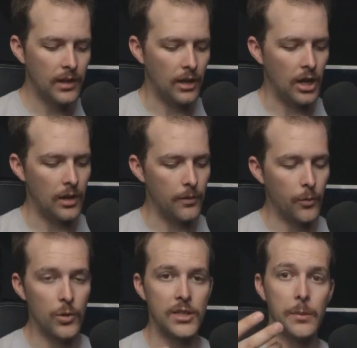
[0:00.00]
Of
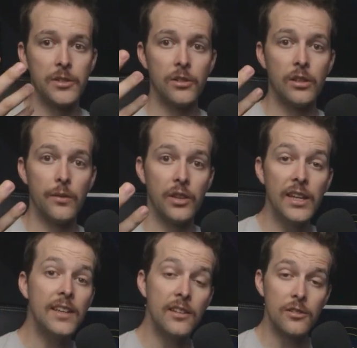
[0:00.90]
course, I'll be sure to leave a
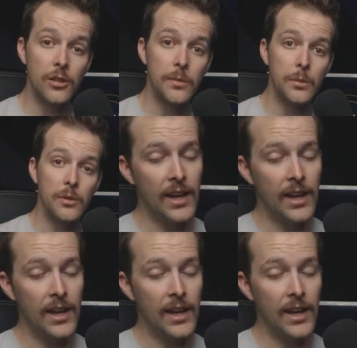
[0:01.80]
link in the description.